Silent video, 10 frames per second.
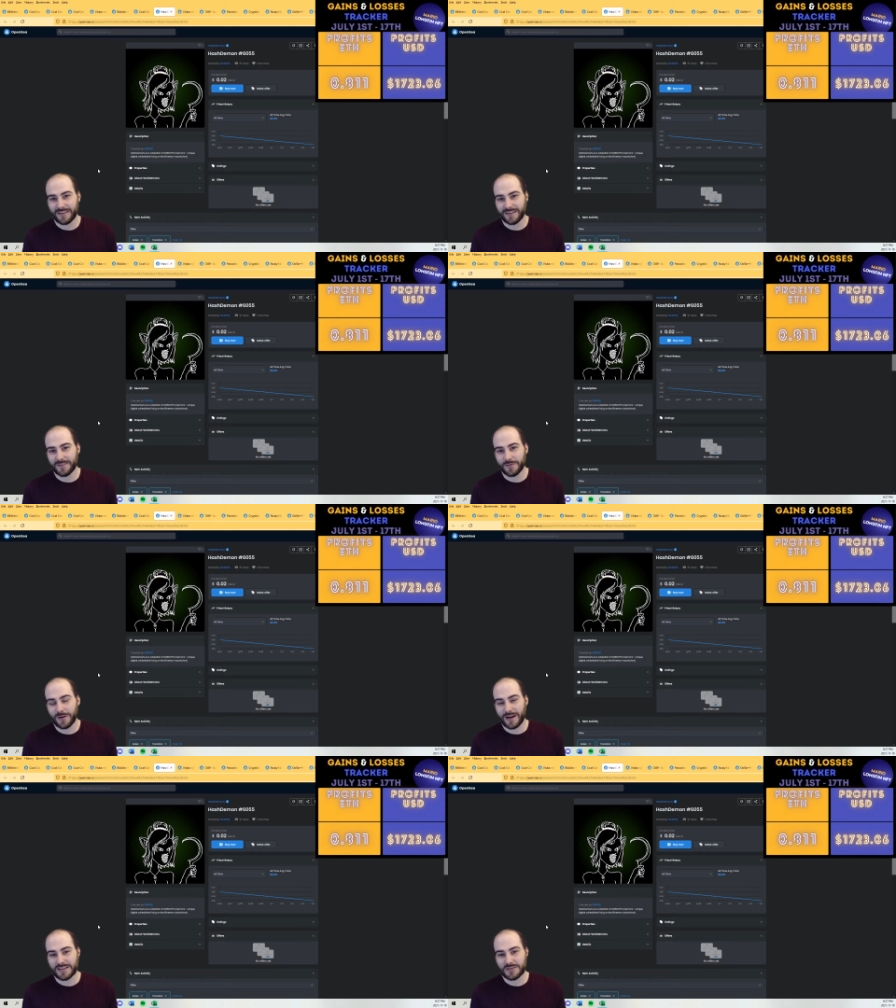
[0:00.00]
when I
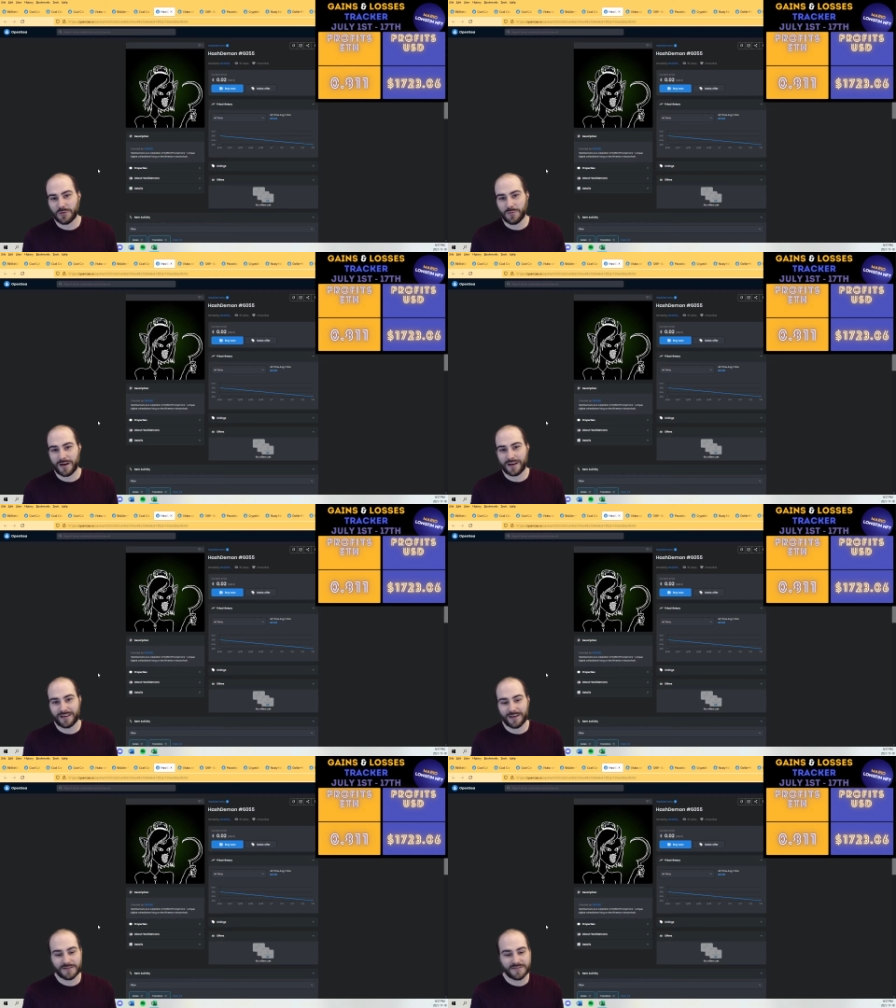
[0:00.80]
sold mine, I
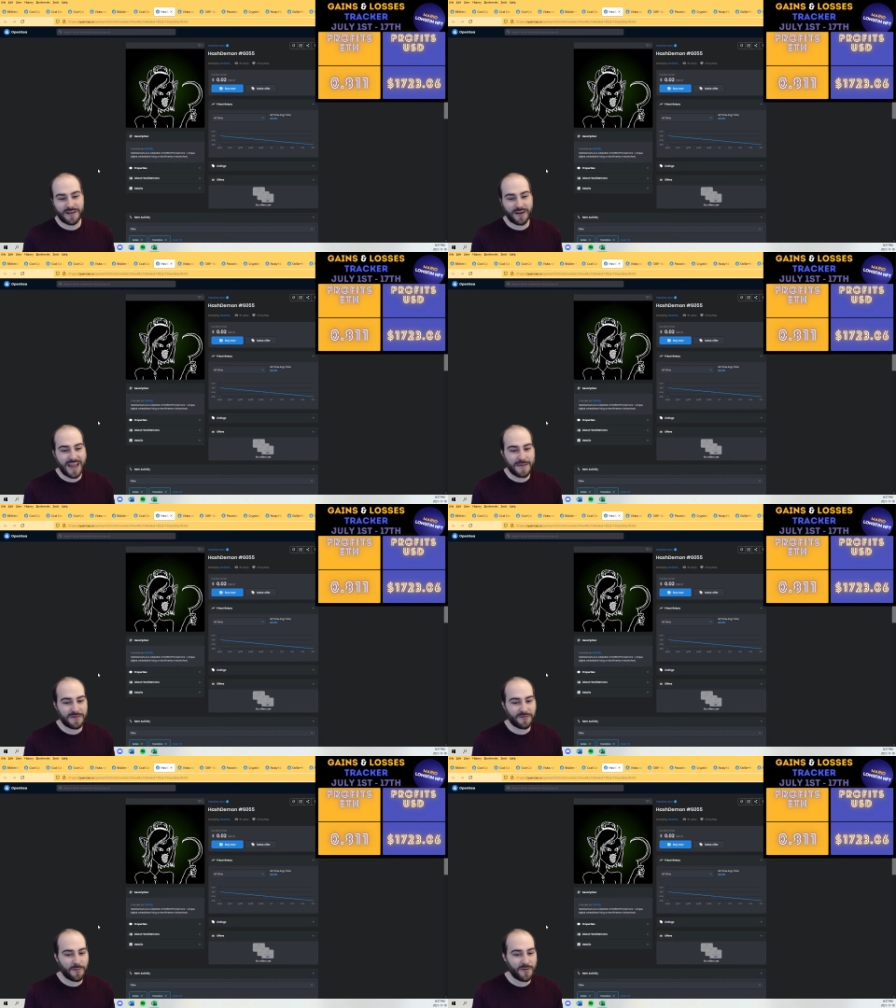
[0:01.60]
was very happy
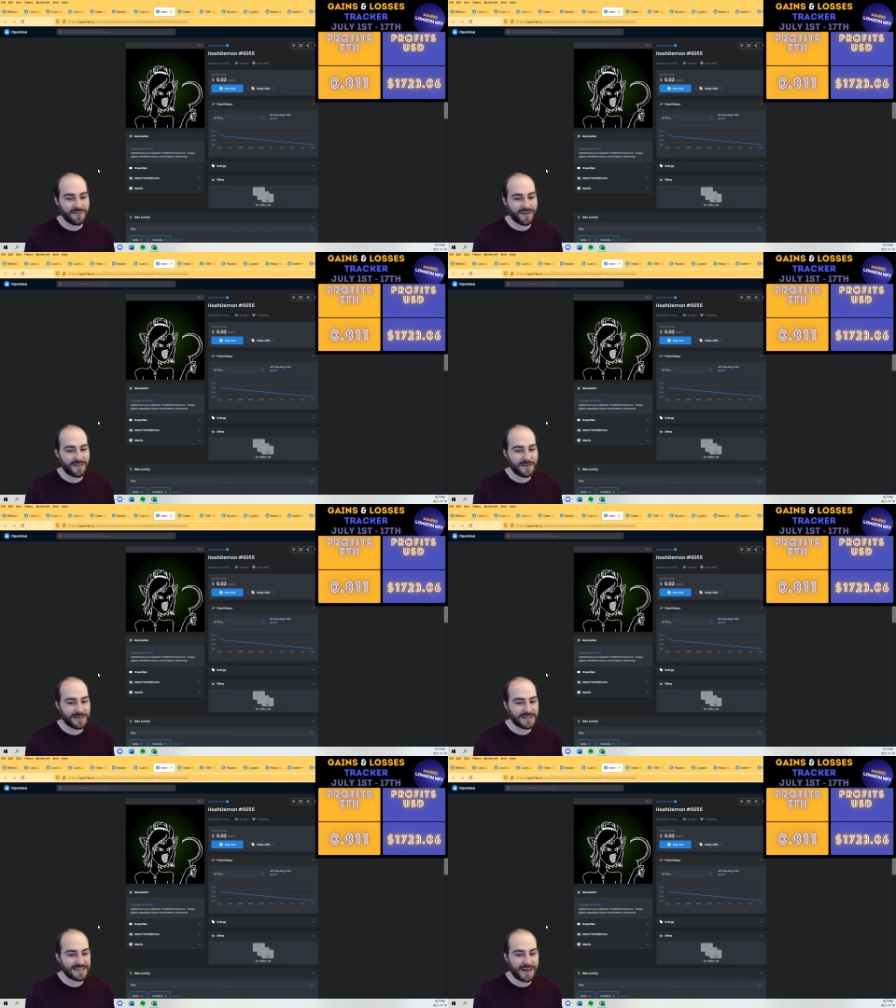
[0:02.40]
for 0.55,
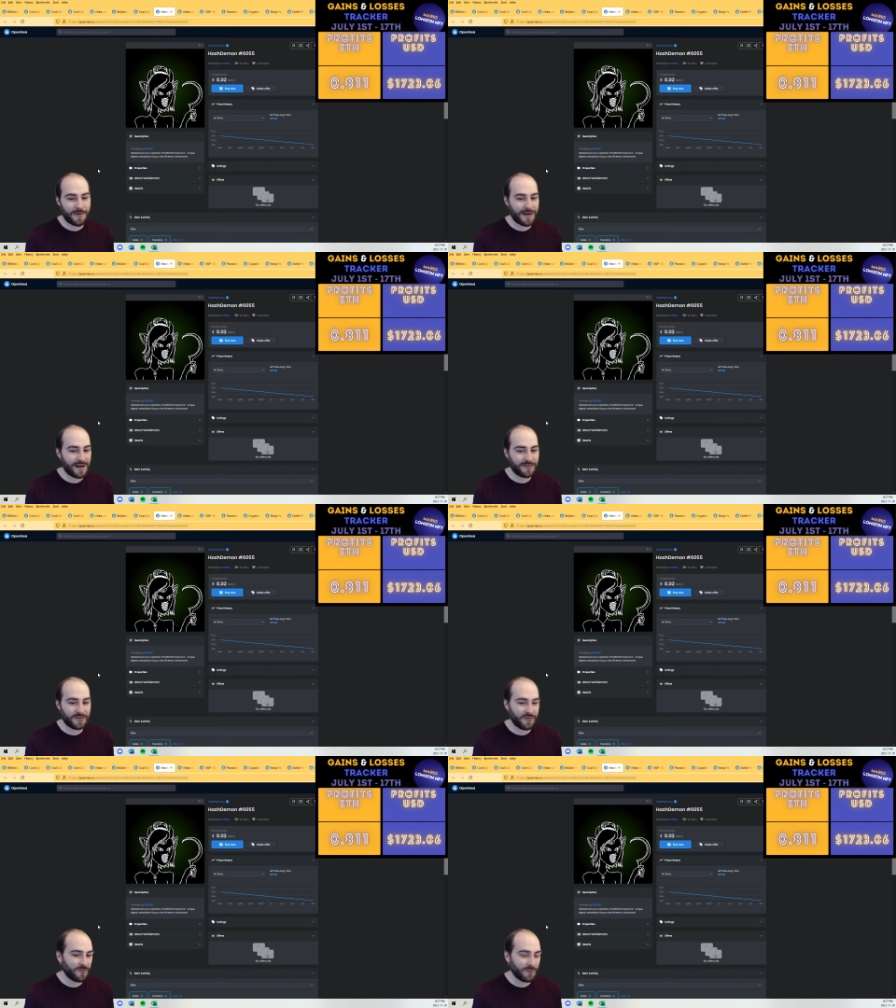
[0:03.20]
because yeah, right after the
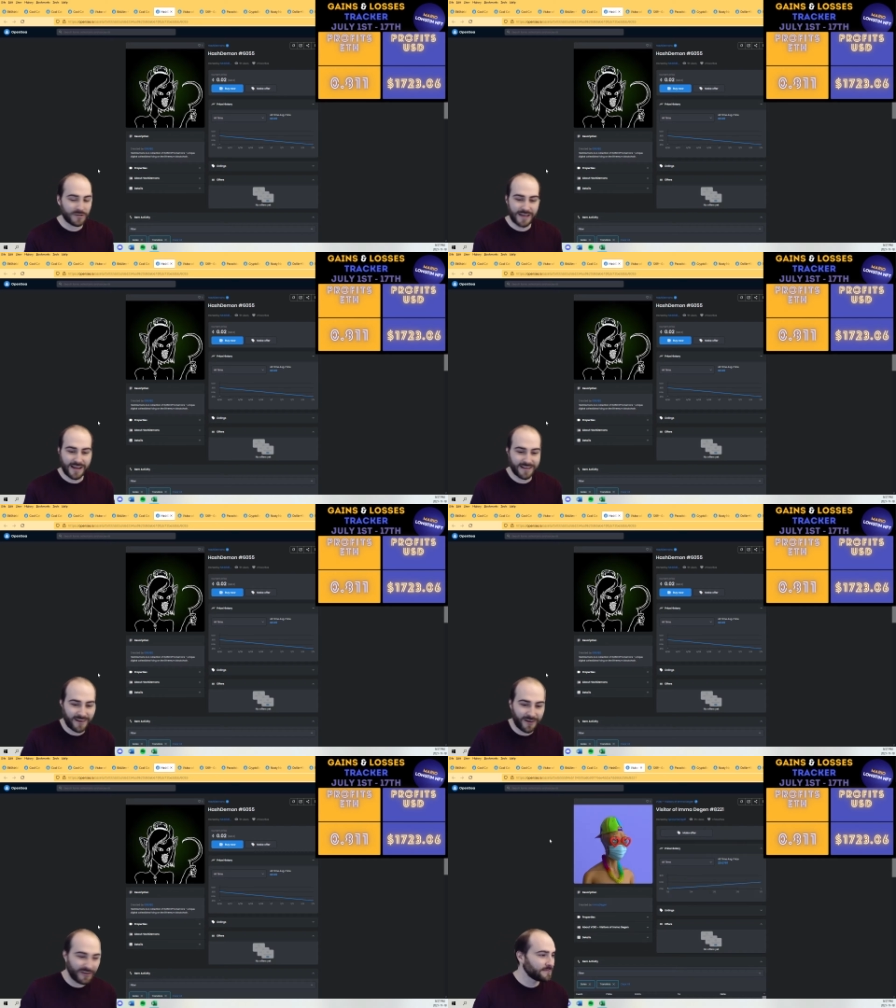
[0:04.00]
floor tanked
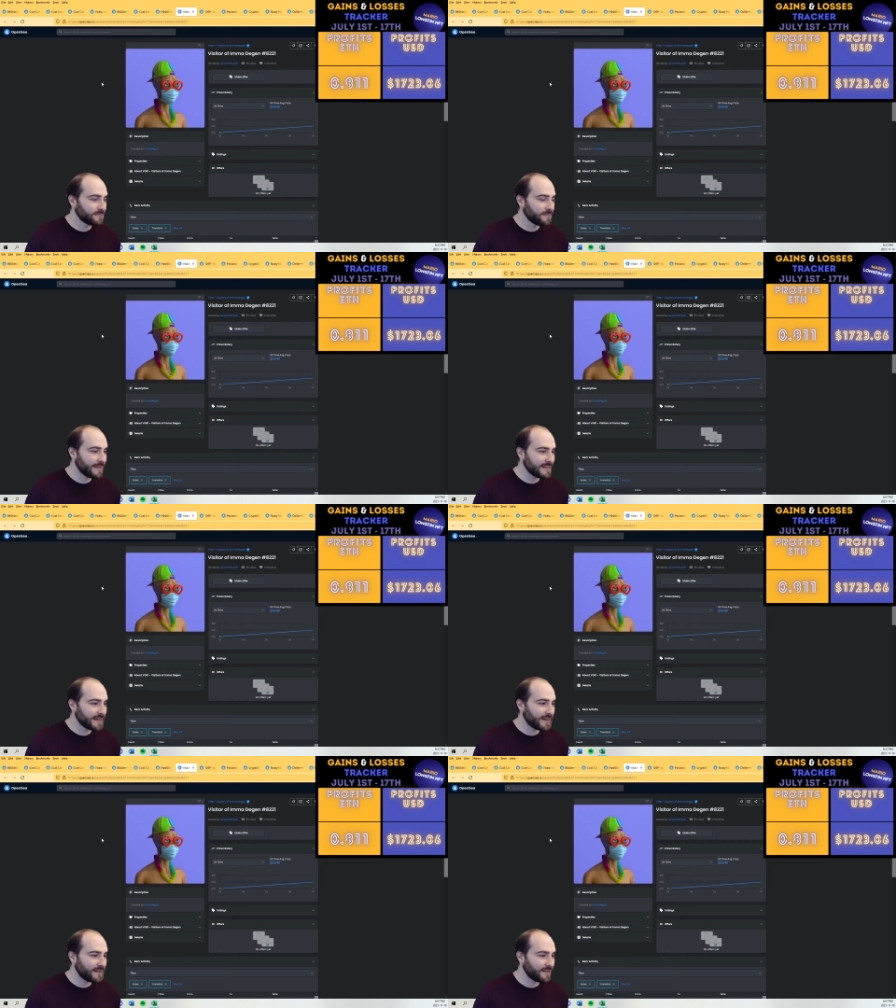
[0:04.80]
hard. My
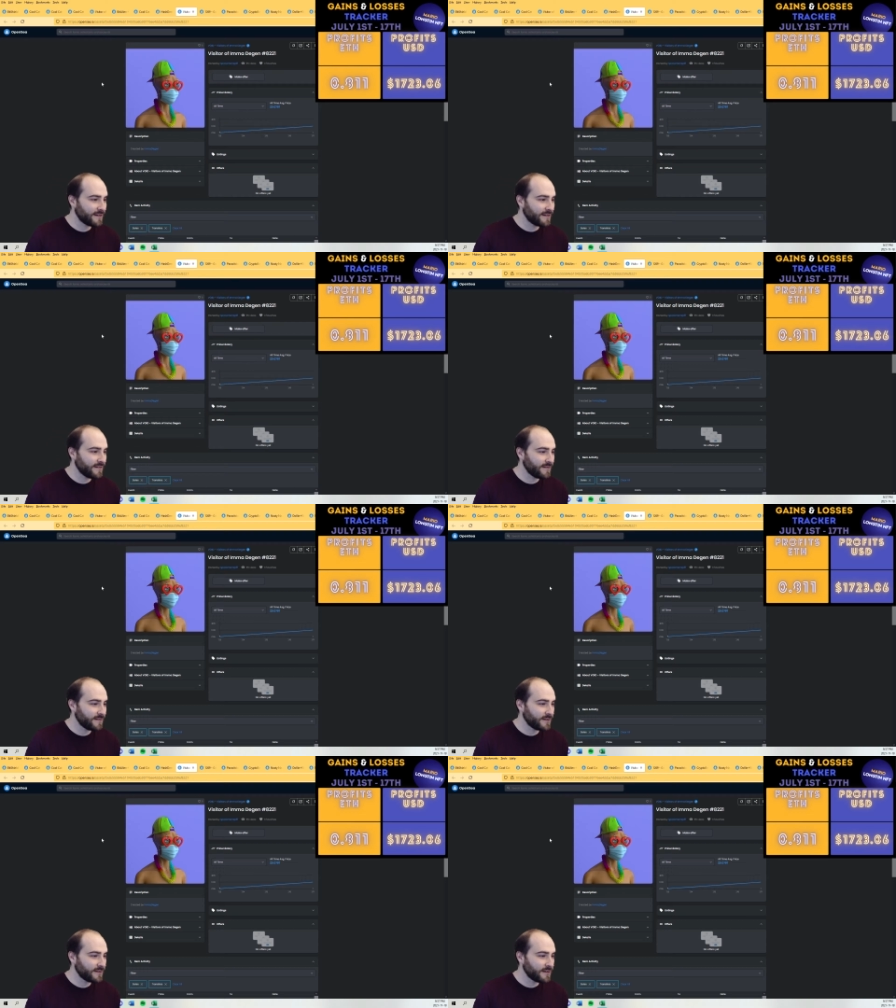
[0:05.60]
second
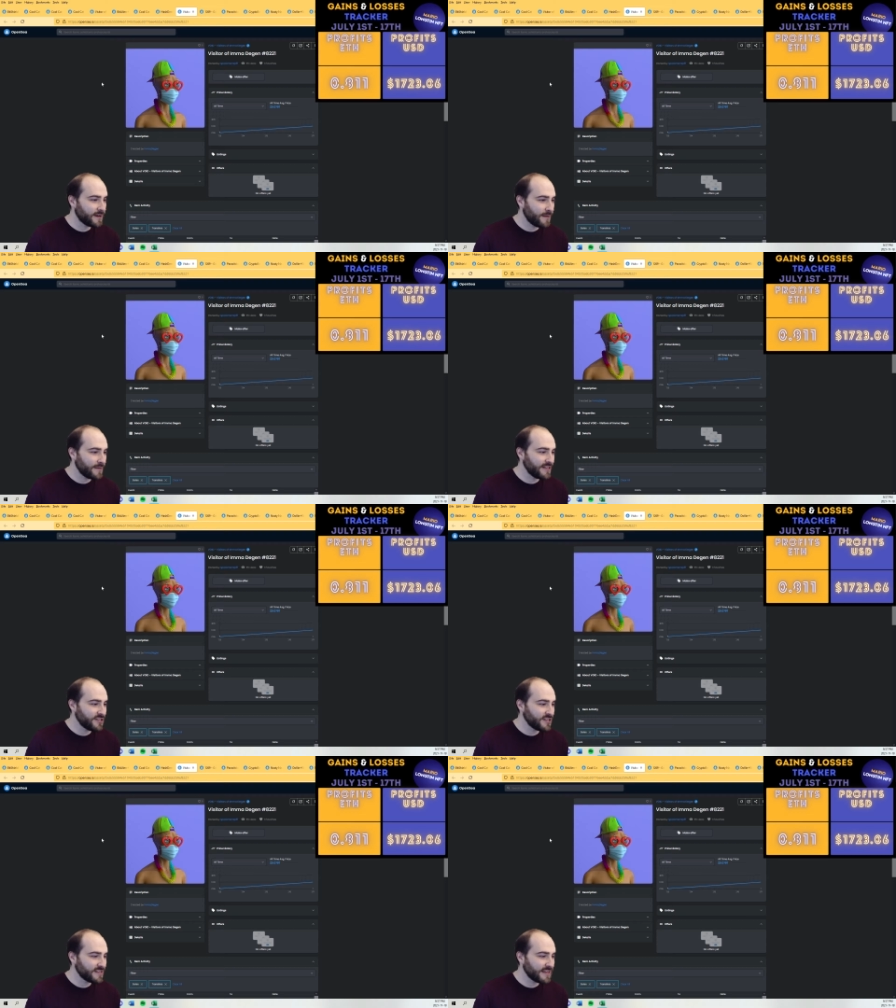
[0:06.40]
I'm a
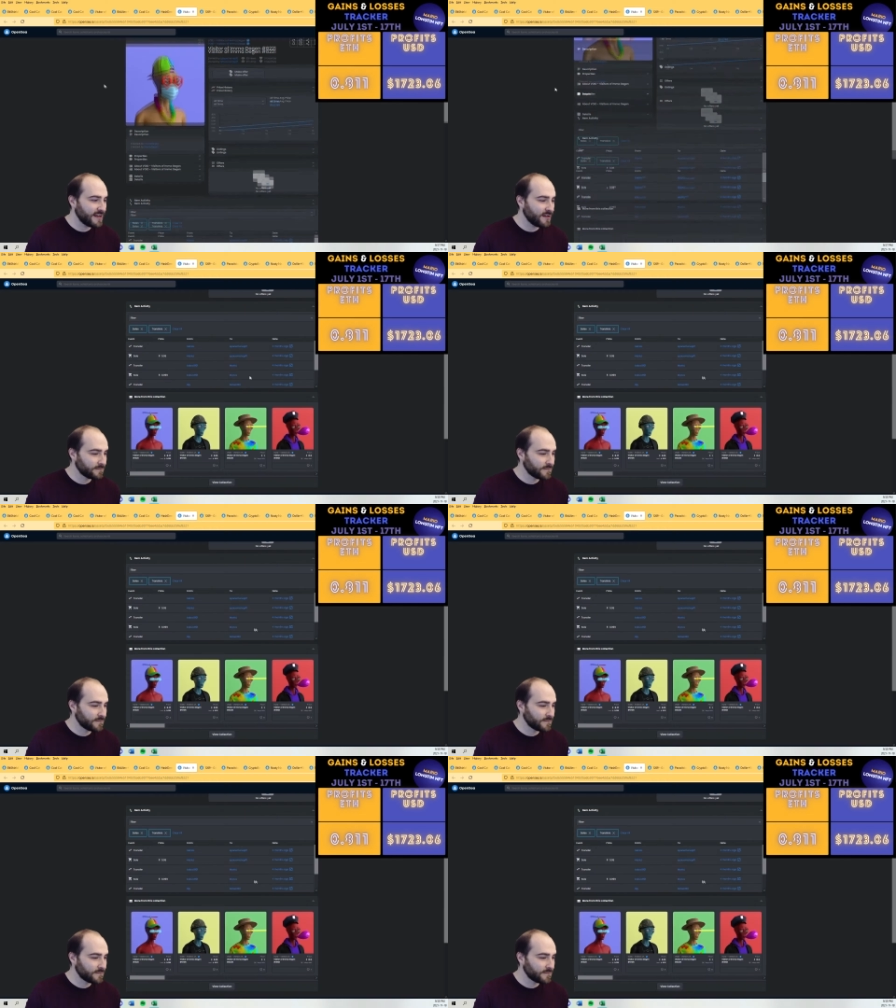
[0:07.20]
degen sell.